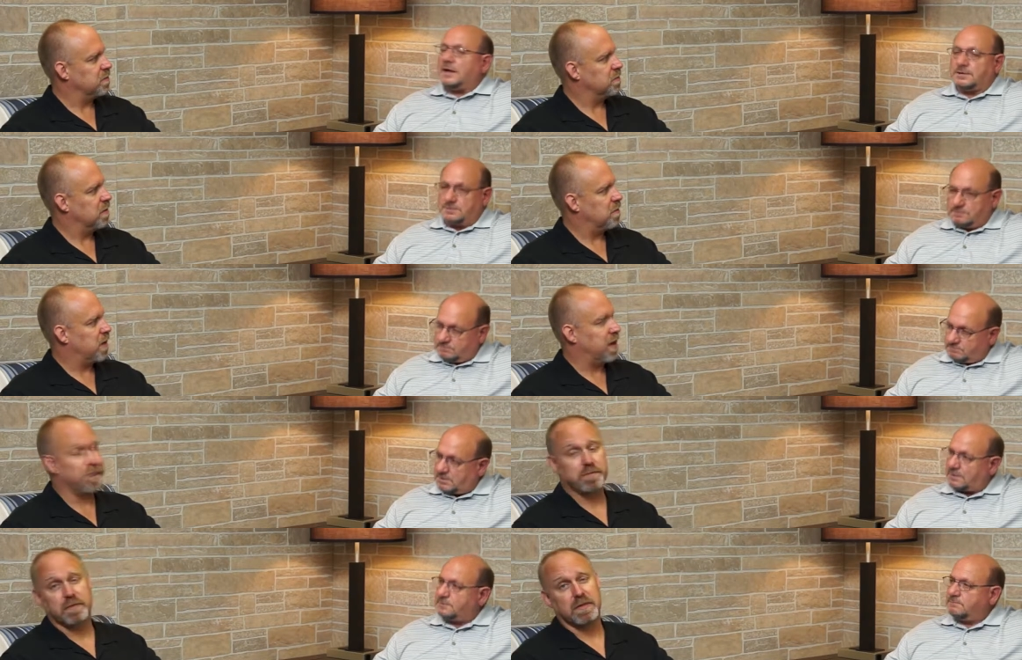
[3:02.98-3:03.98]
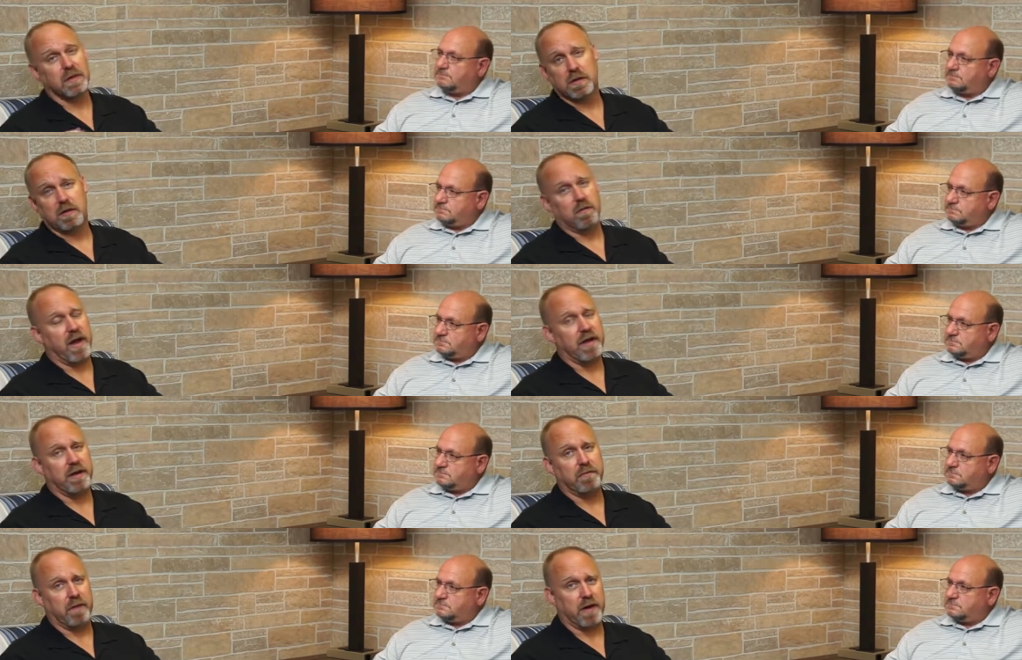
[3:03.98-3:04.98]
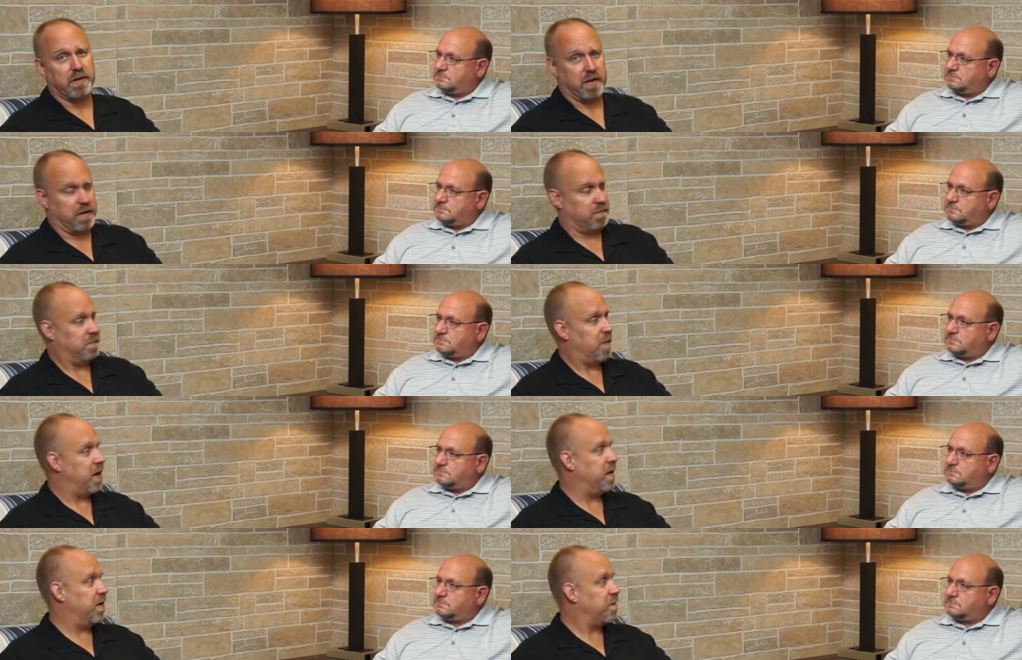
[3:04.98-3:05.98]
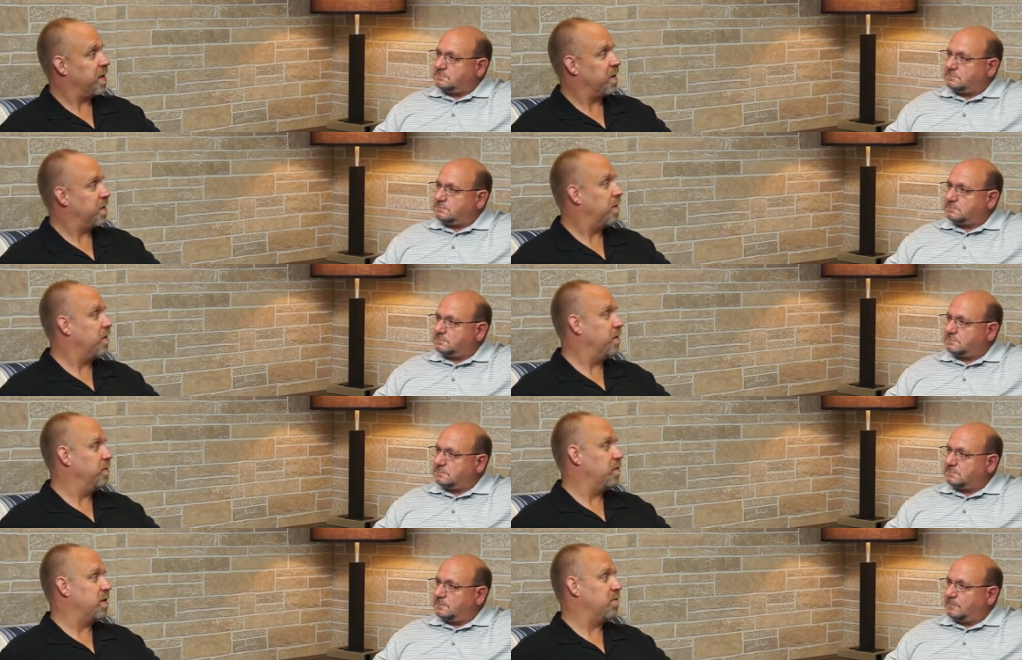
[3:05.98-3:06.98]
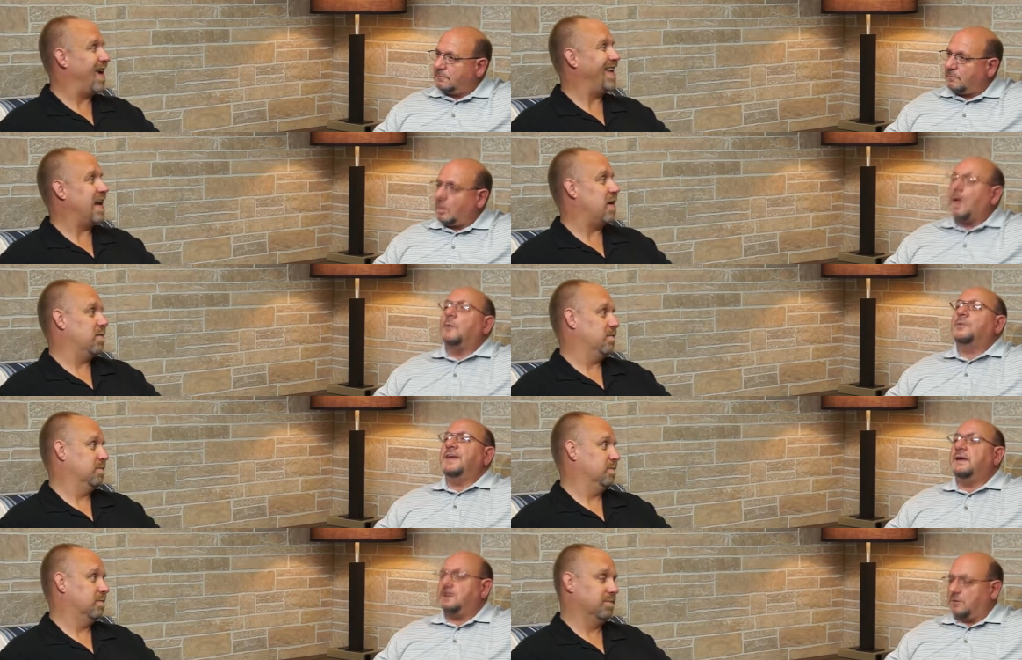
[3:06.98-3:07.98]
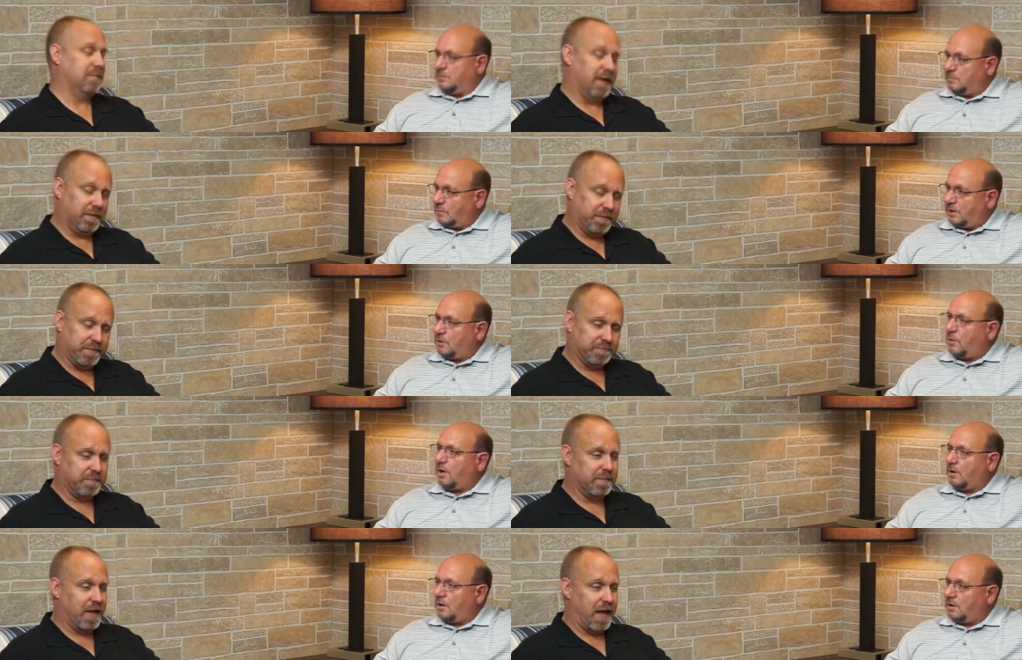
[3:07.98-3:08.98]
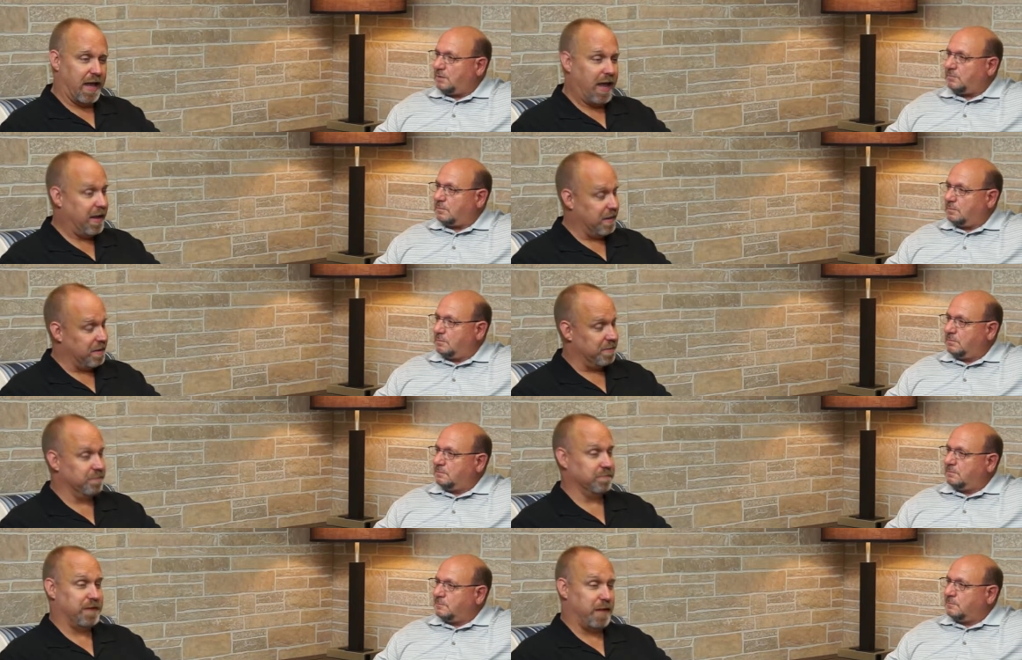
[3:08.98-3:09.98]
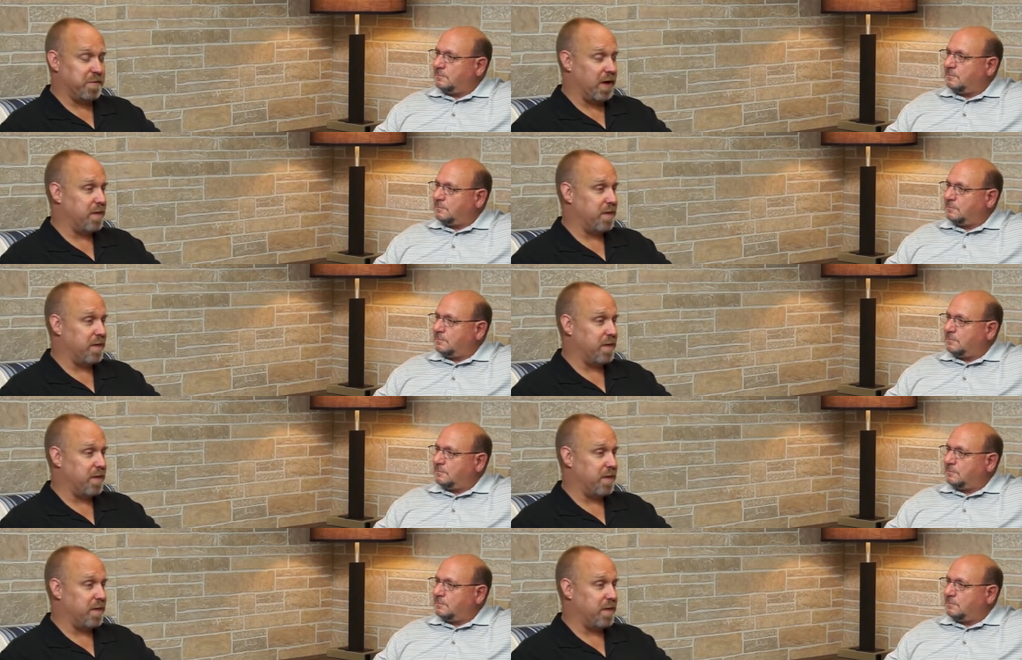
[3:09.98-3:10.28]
Speaker 1: Yes. Okay. Yes.
Speaker 2: Randy, Randy Sutton, right here. I'm going to declare you the winner right now.
Speaker 1: Thank you. Yeah. Way to go out on a limb. Hey,
Speaker 2: you know, keep it